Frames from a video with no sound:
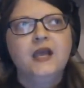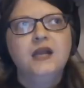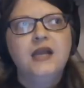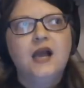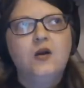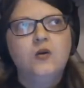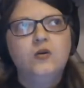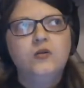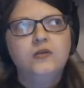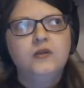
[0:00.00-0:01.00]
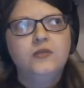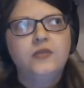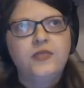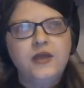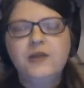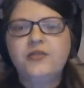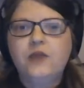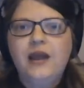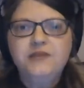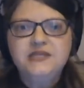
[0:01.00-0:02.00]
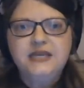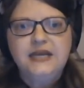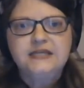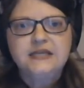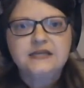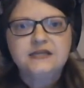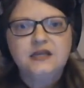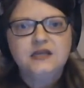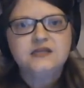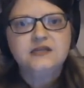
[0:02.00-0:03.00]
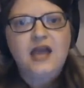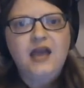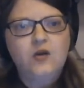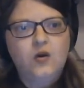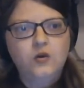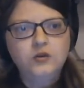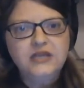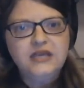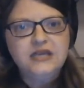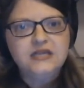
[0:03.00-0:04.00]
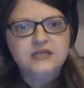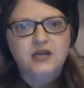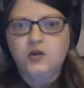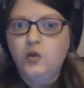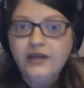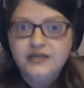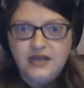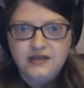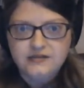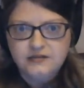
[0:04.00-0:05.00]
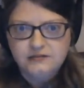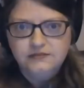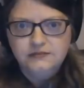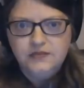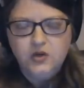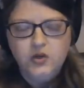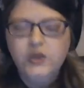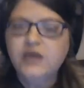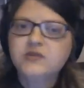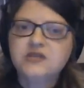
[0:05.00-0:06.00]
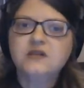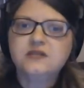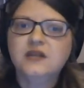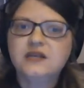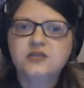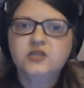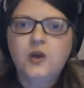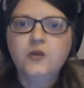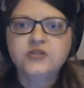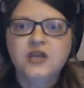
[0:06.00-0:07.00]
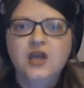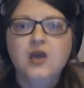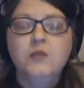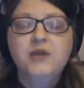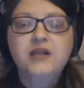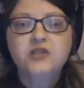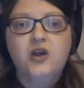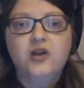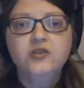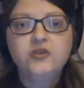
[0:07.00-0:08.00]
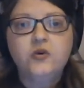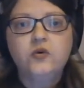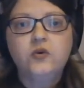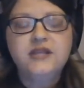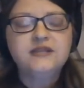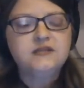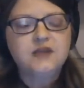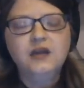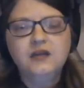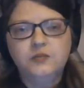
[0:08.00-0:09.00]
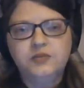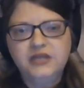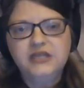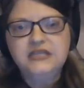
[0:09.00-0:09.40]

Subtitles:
Now, the thing about the rapid DNA testing is not only is it a quick test, you can get results in less than 2 hours, but it's done completely